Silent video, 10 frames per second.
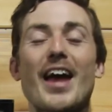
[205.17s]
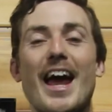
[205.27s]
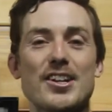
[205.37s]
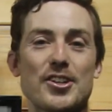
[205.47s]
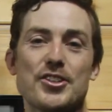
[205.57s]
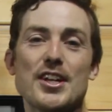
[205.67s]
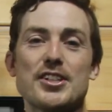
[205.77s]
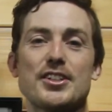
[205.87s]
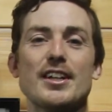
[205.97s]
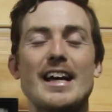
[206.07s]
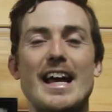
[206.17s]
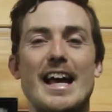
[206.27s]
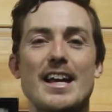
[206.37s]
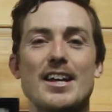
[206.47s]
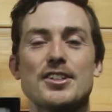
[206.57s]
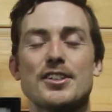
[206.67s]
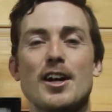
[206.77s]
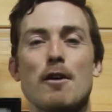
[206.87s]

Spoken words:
and assist is